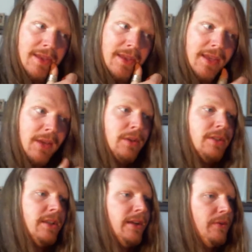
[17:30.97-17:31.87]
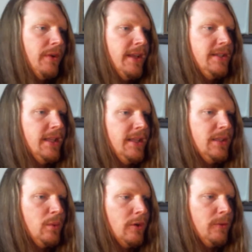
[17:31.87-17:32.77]
It was clear to Reg that
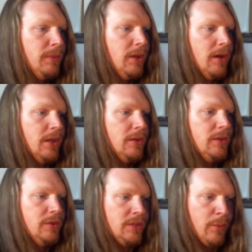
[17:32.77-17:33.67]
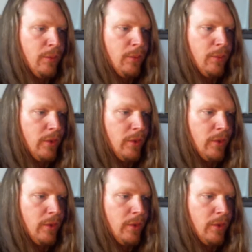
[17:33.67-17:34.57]
this world belonged to someone.
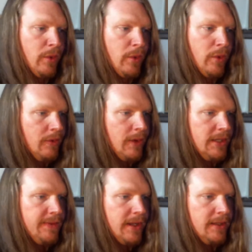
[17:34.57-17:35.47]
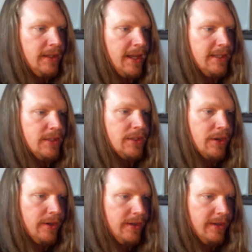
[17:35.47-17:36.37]
Reg felt as
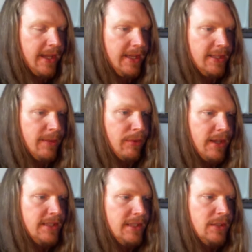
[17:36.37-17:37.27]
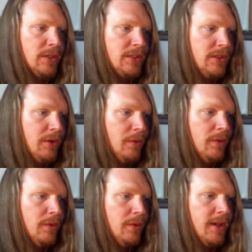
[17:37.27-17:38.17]
certain that his presence was known
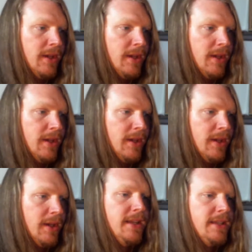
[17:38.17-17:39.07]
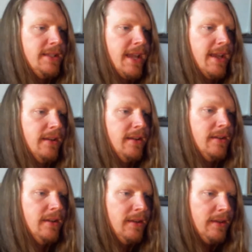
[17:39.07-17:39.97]
as if someone had shaken his hand.
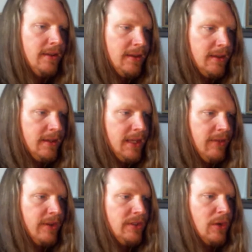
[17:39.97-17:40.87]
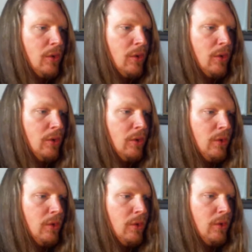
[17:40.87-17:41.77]
He felt a cold
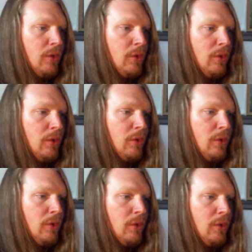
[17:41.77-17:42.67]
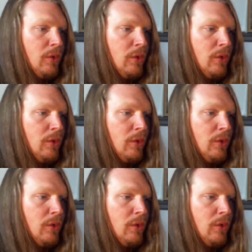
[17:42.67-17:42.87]
awareness look at him and smile.